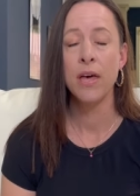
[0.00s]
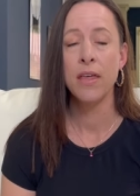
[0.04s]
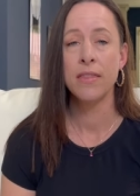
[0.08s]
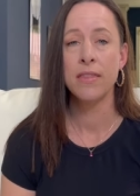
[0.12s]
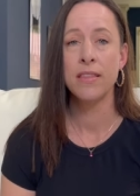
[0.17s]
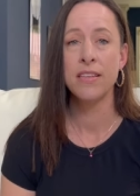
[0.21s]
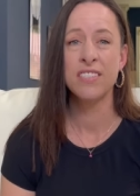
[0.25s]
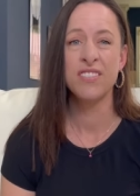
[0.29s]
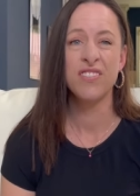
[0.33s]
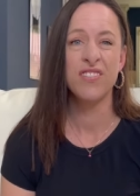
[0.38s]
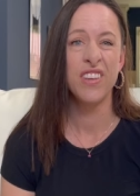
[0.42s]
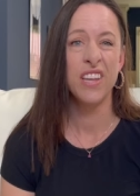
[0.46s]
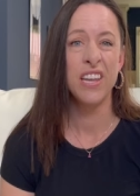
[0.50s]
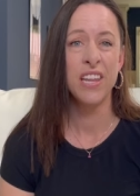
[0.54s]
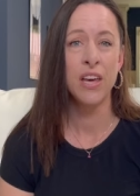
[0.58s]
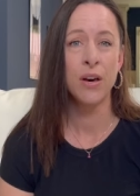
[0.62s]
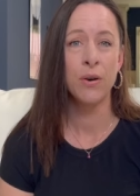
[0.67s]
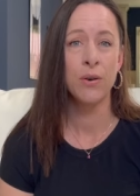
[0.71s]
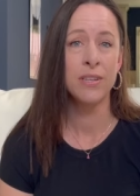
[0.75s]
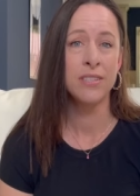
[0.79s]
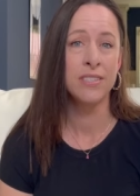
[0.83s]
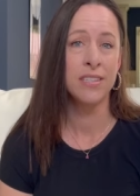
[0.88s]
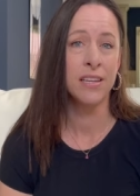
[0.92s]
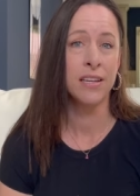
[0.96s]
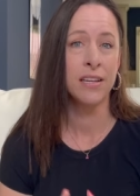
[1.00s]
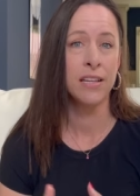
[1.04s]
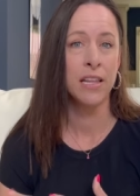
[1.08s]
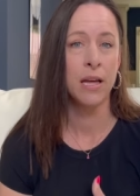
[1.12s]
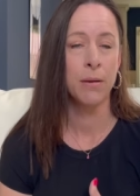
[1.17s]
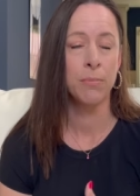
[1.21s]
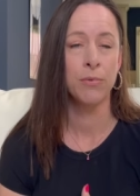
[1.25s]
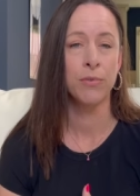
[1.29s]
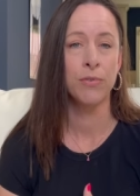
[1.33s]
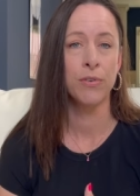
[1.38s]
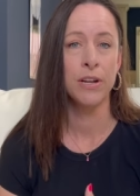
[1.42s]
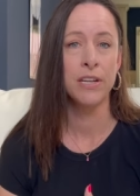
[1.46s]
This video is in
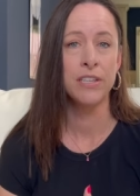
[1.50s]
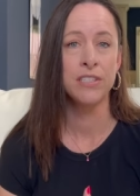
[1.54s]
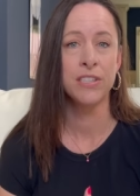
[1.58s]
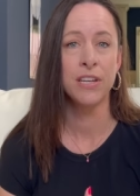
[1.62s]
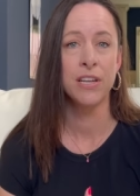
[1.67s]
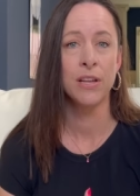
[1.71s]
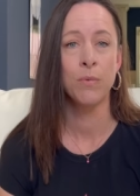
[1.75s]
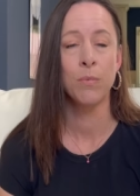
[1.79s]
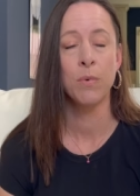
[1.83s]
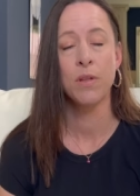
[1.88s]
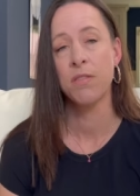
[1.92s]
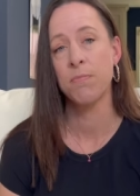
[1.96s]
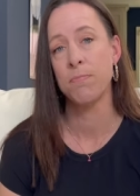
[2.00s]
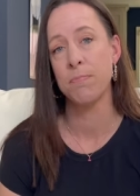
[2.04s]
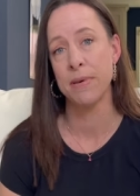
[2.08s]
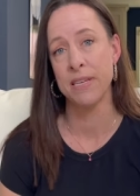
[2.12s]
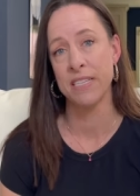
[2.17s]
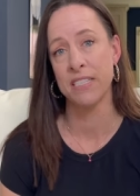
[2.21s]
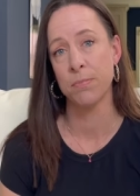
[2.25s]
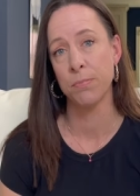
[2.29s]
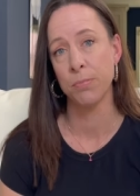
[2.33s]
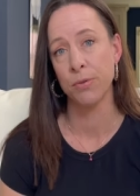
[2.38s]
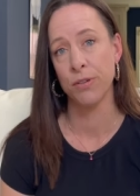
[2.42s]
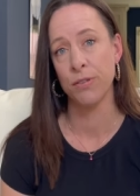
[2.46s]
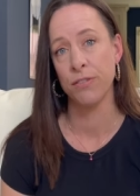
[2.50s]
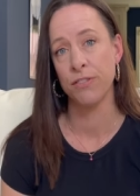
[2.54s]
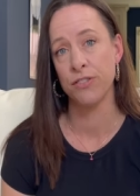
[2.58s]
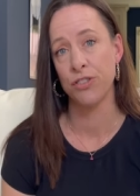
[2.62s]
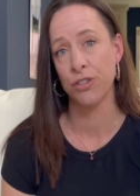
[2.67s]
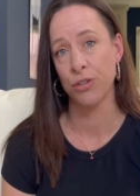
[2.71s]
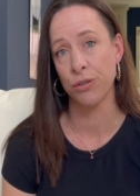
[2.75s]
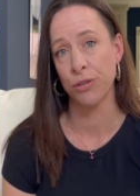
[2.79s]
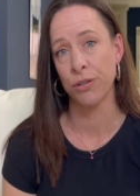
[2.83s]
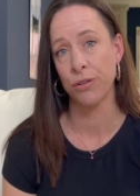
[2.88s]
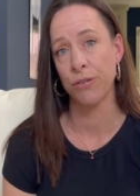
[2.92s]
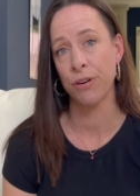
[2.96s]
collaboration with Miss Blue
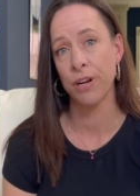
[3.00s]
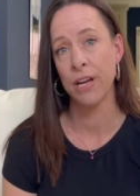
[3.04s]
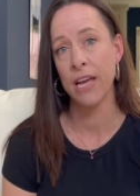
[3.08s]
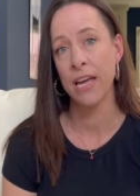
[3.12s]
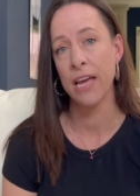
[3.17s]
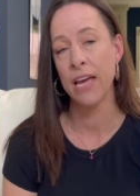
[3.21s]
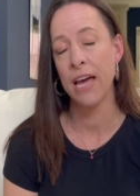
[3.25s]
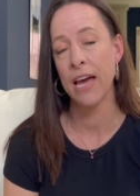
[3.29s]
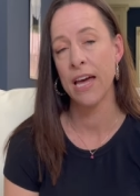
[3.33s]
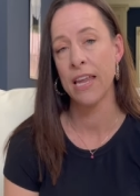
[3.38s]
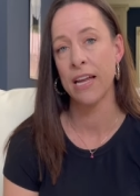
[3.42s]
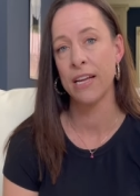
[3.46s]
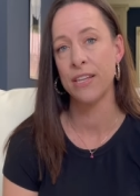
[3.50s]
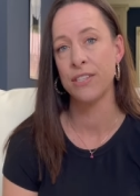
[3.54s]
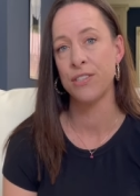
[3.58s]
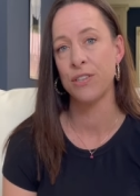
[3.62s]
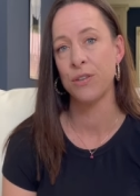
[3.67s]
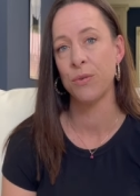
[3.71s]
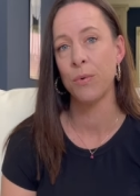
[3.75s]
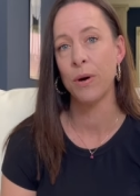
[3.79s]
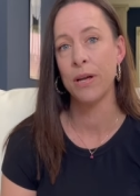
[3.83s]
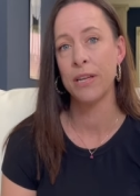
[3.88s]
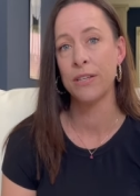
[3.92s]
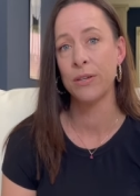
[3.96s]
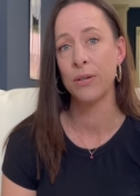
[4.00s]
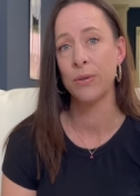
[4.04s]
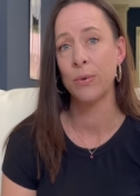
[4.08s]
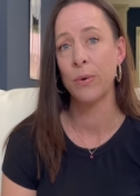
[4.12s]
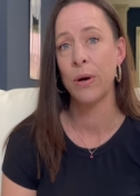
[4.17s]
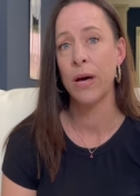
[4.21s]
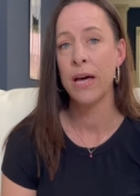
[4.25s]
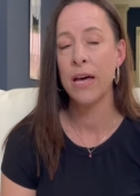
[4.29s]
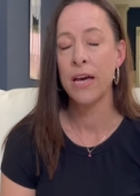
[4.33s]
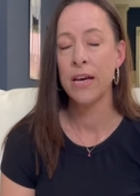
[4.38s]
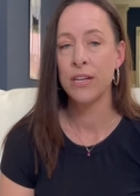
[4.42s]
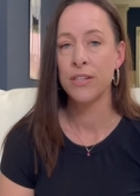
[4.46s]
Jewelry, and I do want to
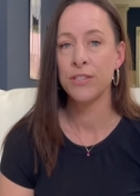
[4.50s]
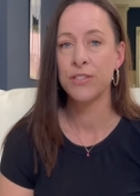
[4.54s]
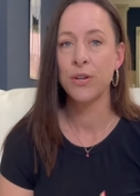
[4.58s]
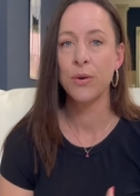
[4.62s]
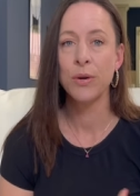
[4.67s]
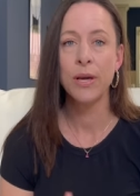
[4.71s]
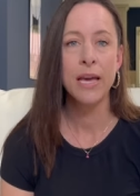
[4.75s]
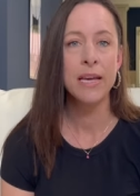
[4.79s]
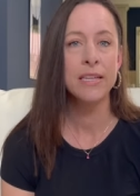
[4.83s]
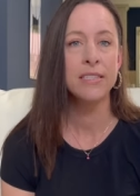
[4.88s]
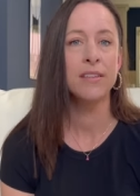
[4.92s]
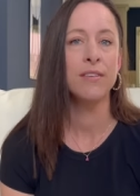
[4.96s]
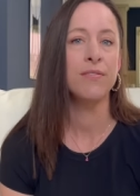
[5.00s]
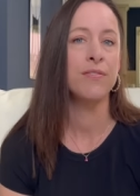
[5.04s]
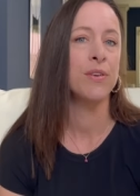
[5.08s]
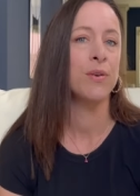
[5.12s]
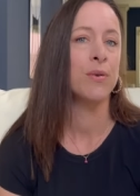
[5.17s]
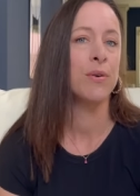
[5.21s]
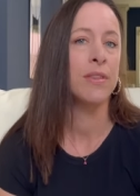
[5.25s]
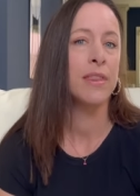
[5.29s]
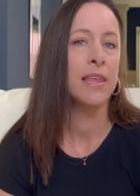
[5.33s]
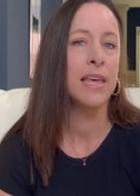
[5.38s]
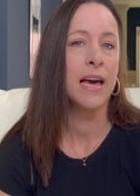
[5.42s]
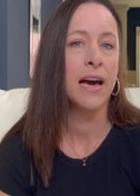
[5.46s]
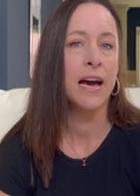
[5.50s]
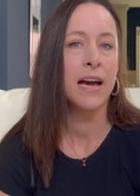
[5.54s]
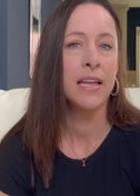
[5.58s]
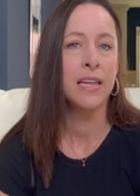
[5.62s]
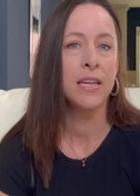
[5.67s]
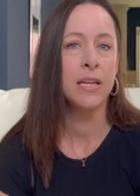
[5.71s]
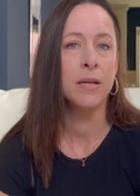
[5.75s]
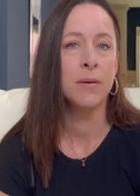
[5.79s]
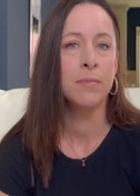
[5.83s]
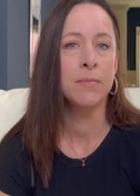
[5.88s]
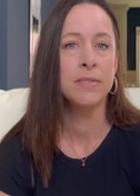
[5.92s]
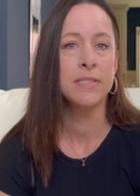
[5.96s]
showcase a few of the
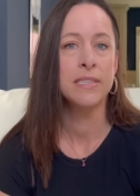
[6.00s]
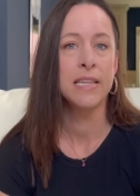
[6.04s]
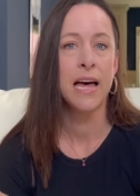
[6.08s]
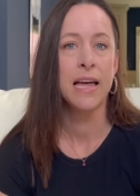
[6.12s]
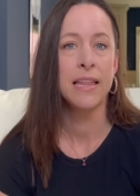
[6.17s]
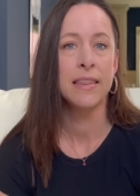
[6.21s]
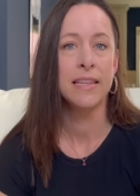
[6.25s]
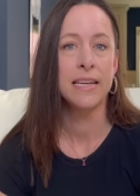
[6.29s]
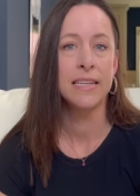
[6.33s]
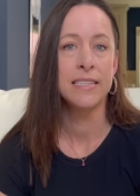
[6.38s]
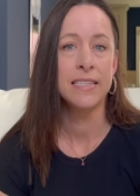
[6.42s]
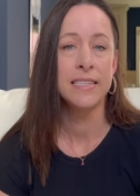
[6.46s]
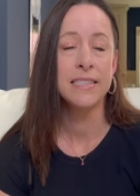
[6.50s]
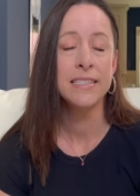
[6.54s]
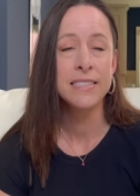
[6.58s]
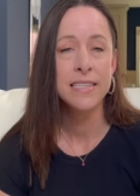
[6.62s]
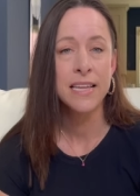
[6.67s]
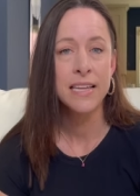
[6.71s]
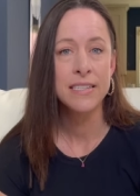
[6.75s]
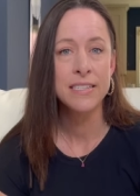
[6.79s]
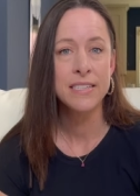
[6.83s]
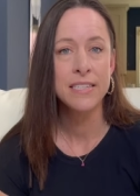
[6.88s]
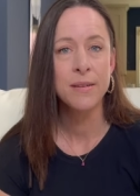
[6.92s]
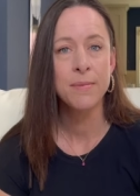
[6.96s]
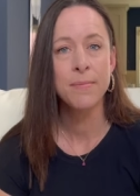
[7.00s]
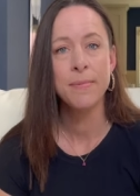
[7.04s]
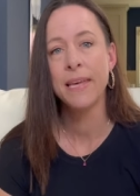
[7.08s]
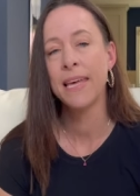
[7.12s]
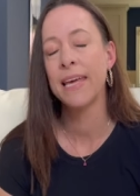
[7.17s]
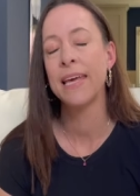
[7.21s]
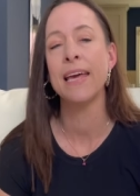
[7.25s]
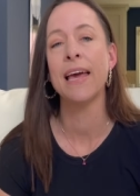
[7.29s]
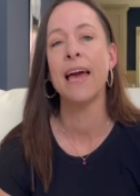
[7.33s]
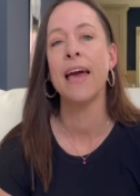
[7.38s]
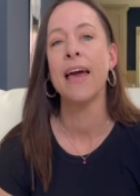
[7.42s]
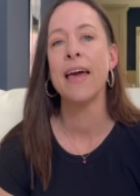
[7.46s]
items that they did send to
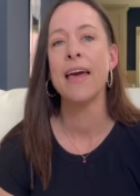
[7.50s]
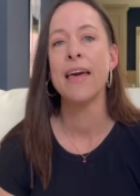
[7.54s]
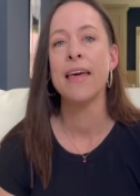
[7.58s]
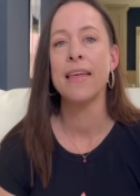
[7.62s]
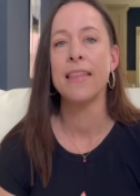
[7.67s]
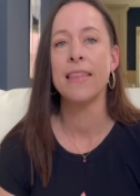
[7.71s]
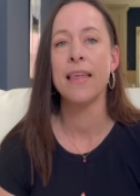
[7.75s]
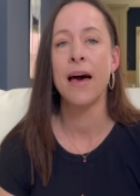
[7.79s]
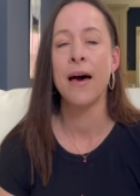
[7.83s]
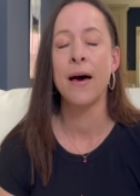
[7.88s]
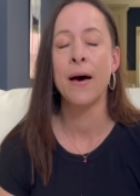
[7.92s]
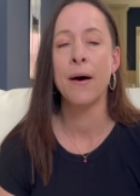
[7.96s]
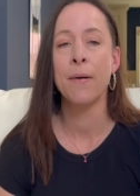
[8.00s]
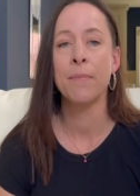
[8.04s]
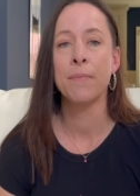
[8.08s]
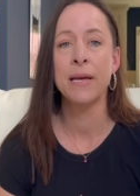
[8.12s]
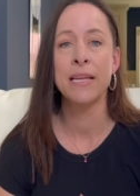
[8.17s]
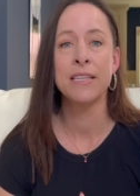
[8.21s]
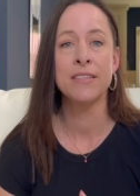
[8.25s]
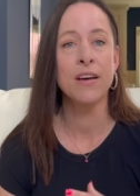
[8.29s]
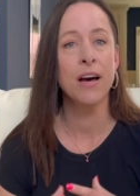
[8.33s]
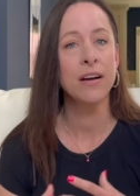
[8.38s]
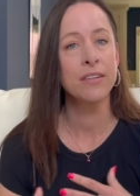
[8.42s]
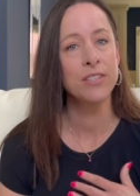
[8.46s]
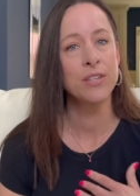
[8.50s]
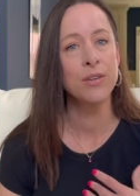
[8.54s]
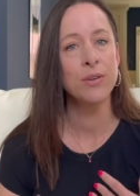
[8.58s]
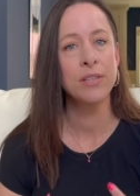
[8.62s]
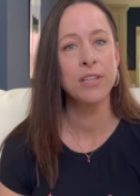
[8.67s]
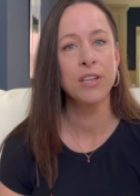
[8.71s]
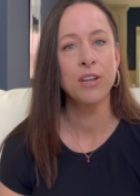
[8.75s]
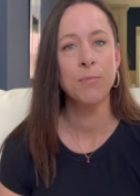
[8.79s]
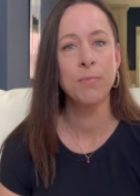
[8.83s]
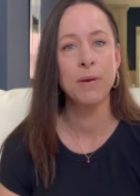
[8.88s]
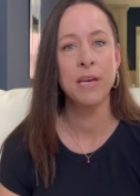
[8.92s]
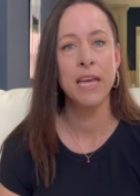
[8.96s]
me um, and talk to you a
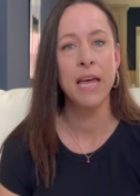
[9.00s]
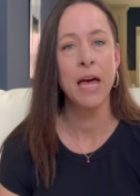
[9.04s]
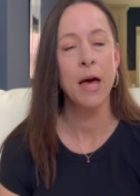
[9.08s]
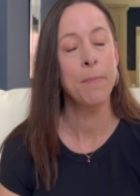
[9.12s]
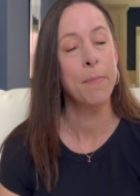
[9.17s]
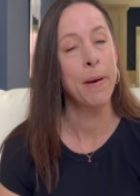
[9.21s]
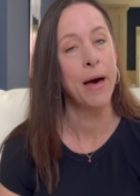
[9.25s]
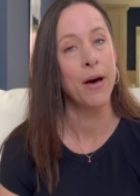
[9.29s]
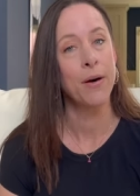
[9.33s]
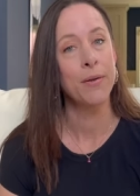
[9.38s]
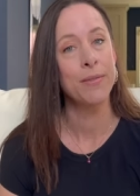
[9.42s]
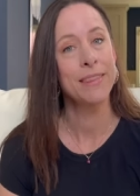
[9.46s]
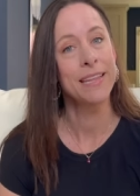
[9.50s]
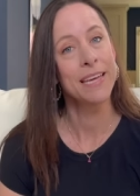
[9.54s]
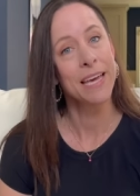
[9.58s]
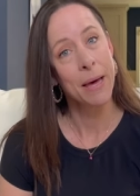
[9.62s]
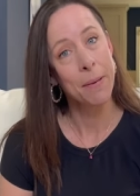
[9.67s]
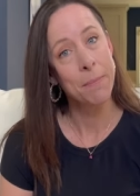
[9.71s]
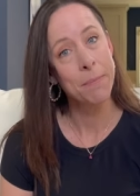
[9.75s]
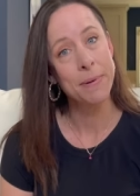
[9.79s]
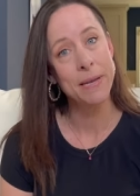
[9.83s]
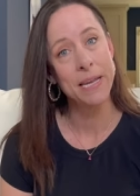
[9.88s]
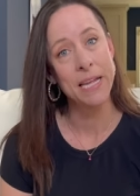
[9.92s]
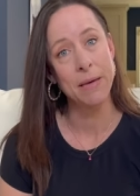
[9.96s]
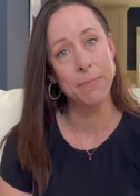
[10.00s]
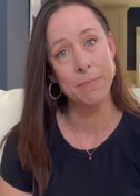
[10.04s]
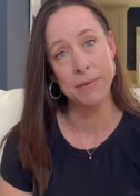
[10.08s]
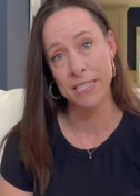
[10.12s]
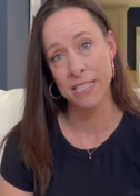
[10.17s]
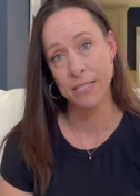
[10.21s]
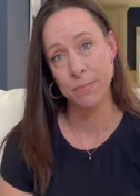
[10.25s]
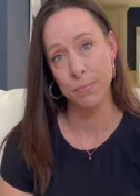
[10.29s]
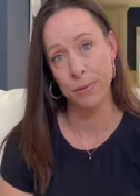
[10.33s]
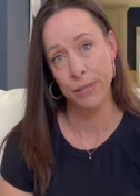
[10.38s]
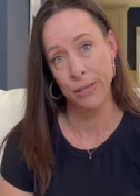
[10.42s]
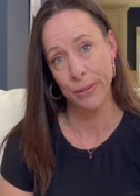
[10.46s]
little bit about the company Miss
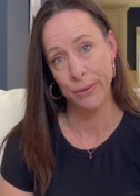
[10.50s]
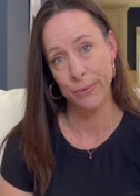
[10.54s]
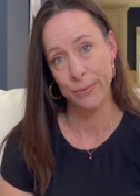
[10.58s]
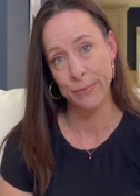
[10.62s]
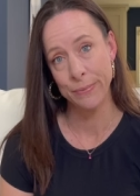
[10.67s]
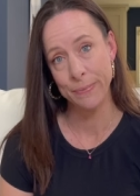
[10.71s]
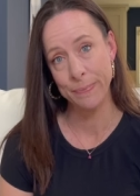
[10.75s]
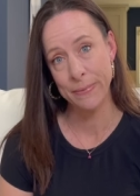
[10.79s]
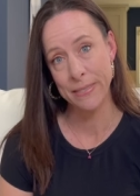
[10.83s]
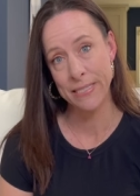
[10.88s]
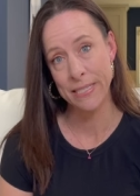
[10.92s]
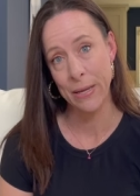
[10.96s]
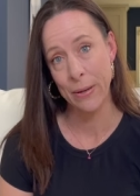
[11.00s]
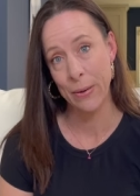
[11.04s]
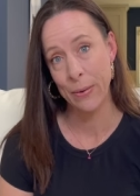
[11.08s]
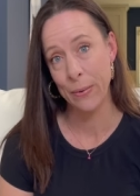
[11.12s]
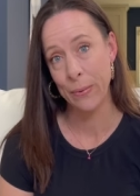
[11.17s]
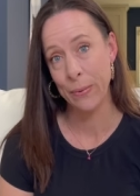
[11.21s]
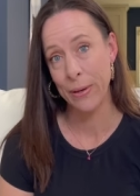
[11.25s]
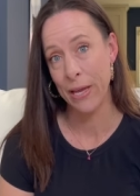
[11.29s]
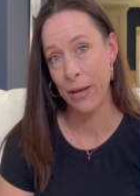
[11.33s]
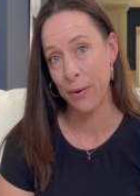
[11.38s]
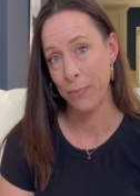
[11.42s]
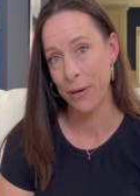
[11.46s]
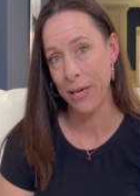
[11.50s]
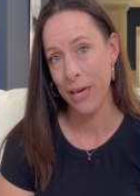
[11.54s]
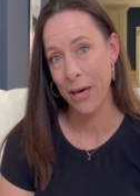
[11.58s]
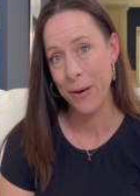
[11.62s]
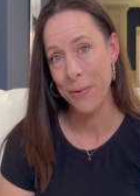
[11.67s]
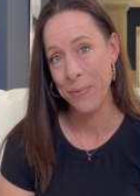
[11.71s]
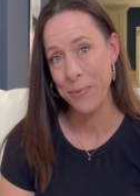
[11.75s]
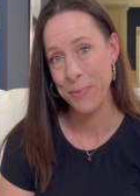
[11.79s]
Blue. So here we go.